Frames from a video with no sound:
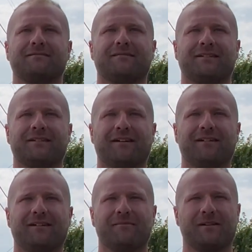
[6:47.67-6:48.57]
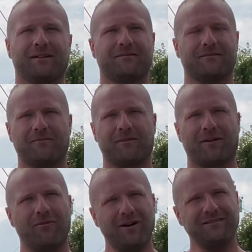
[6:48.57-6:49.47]
And I'm like,
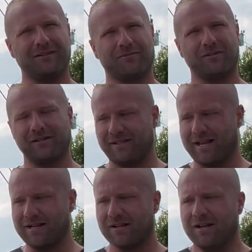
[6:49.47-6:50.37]
what? They're really that?